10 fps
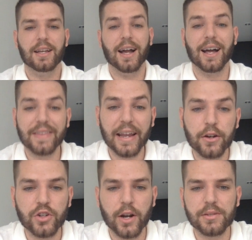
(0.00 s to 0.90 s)
The
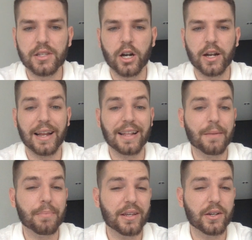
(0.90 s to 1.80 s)
airdrop started, and
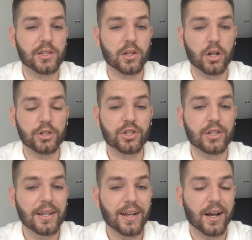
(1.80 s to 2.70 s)
then pEOS launched,